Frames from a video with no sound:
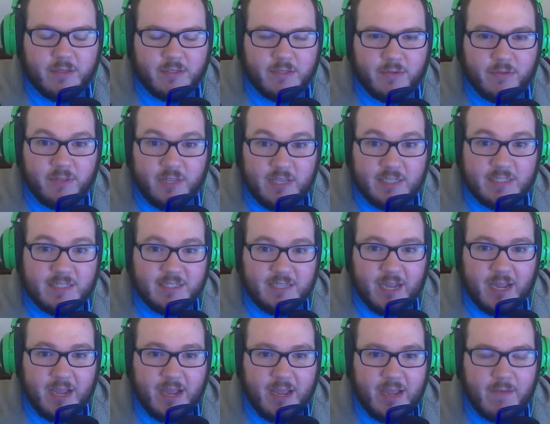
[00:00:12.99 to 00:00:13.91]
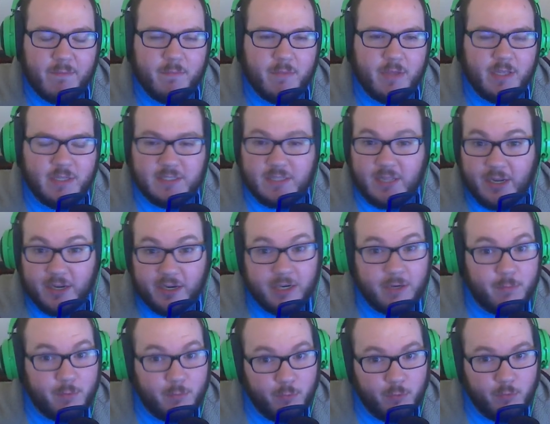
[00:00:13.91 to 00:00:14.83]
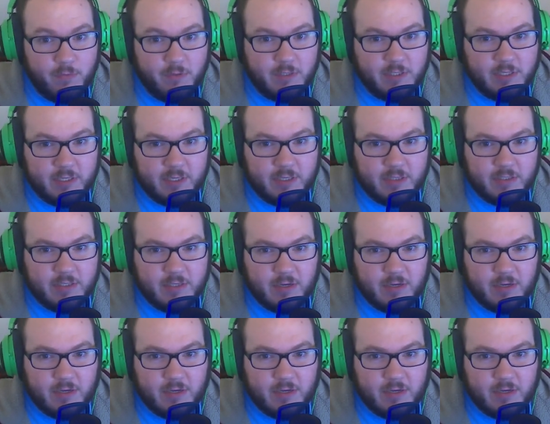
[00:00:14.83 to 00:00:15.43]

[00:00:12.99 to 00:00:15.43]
So this time, it's not going to be movie tickets.